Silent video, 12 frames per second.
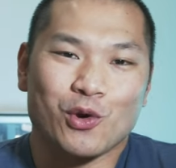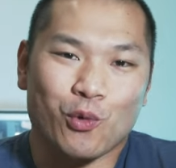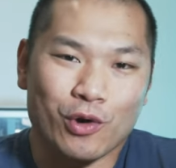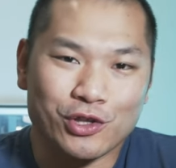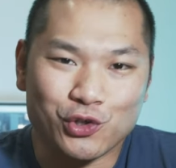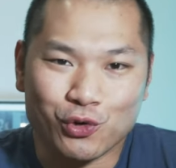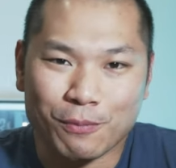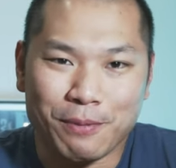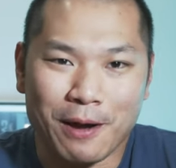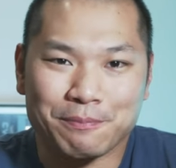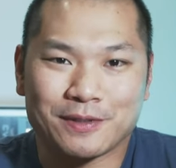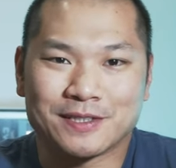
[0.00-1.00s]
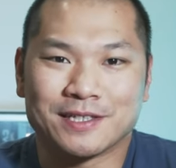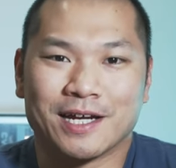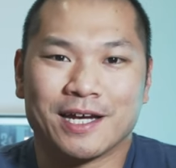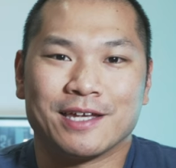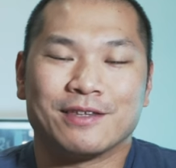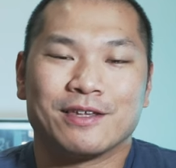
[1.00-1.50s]
or a newer pump
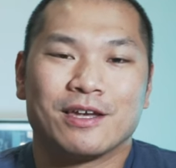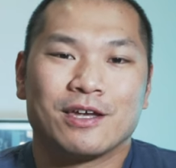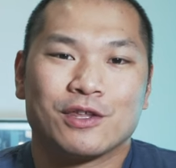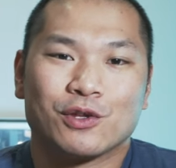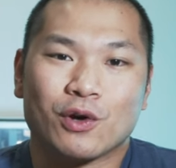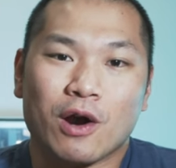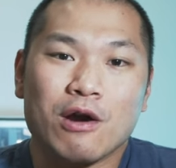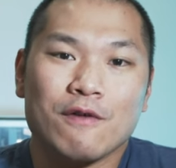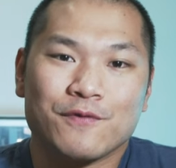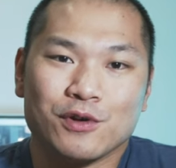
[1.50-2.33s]
design, there are a